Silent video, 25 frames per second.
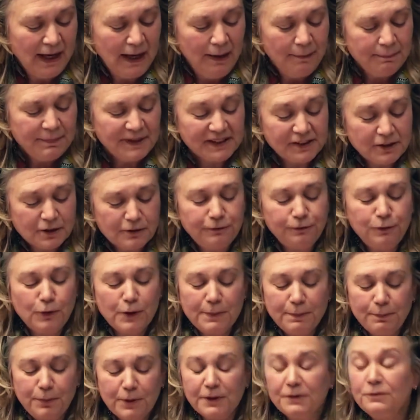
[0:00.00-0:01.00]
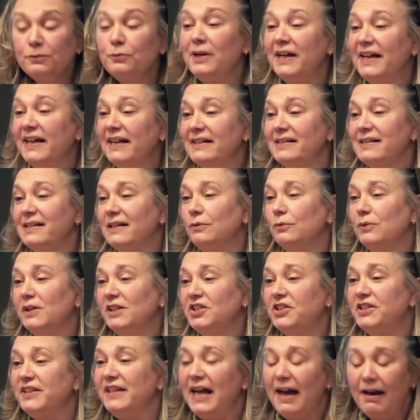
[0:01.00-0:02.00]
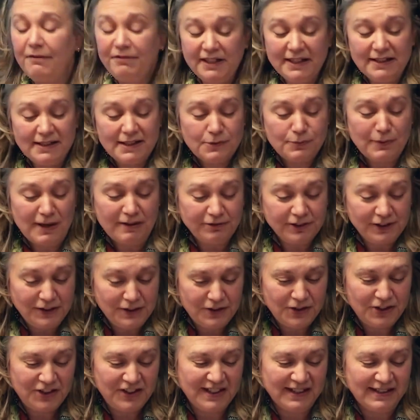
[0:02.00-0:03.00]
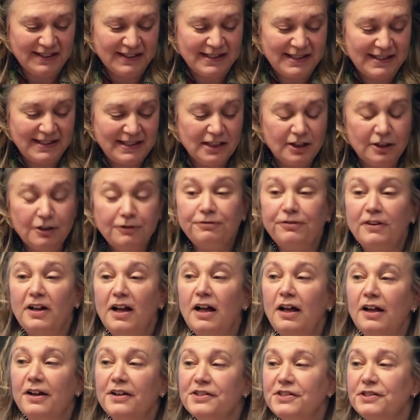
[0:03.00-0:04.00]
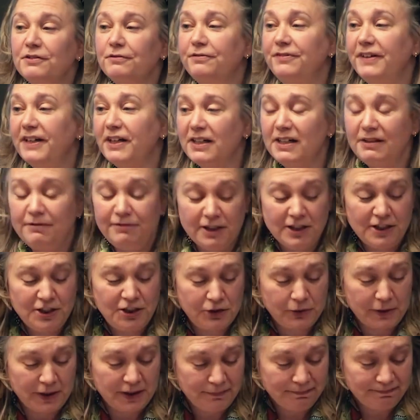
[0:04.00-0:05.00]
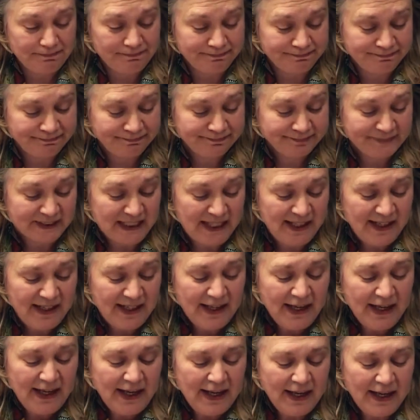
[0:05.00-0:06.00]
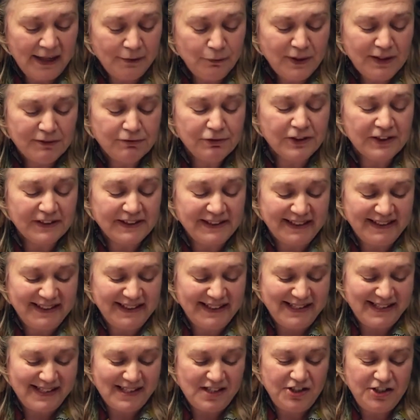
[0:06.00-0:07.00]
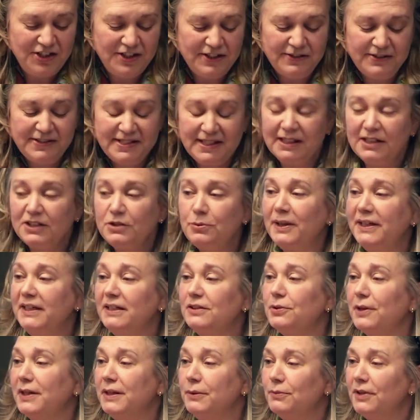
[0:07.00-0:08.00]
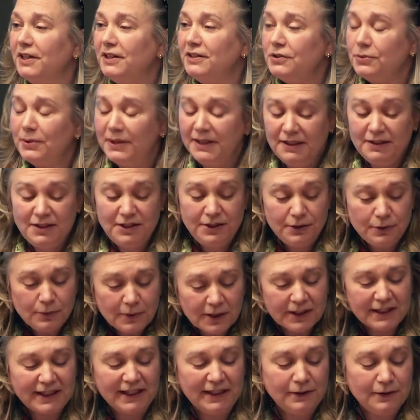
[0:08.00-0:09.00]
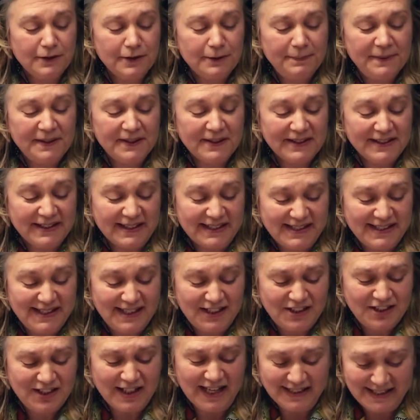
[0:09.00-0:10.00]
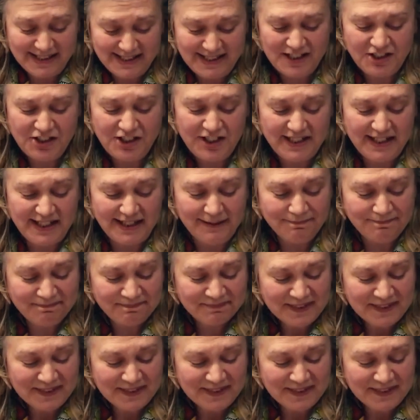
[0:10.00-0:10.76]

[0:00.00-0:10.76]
But there are 4 important ways in which the evidence revolution still falls very, very short. And we've looked at these issues in a 2021-22 working group here at CGD.